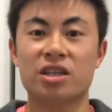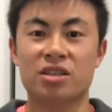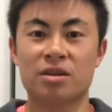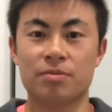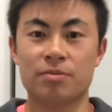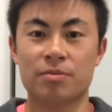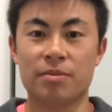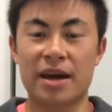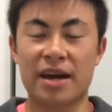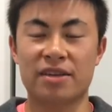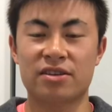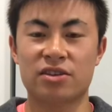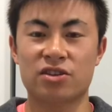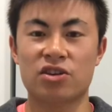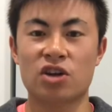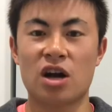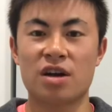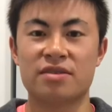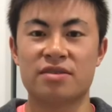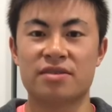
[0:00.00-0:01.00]
some
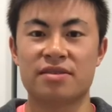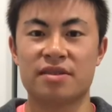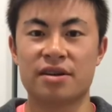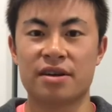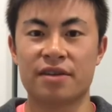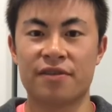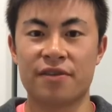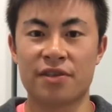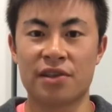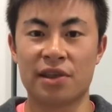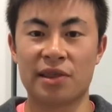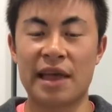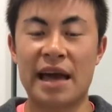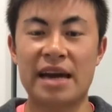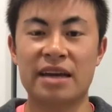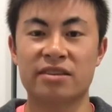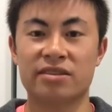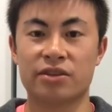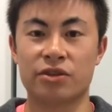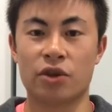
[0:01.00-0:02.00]
exercises that are for the
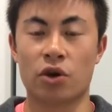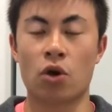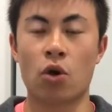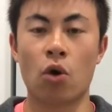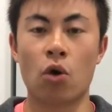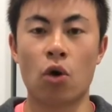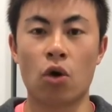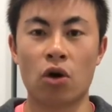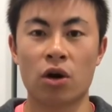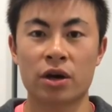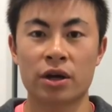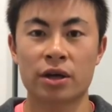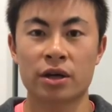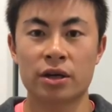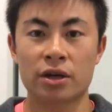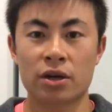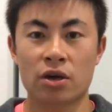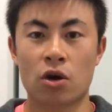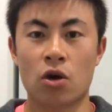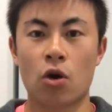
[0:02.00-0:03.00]
legs and the
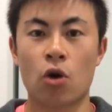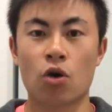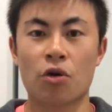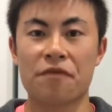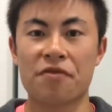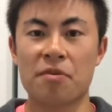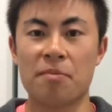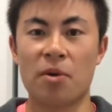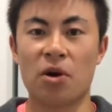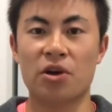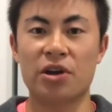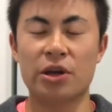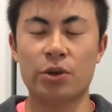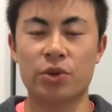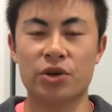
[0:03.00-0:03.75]
core of the body,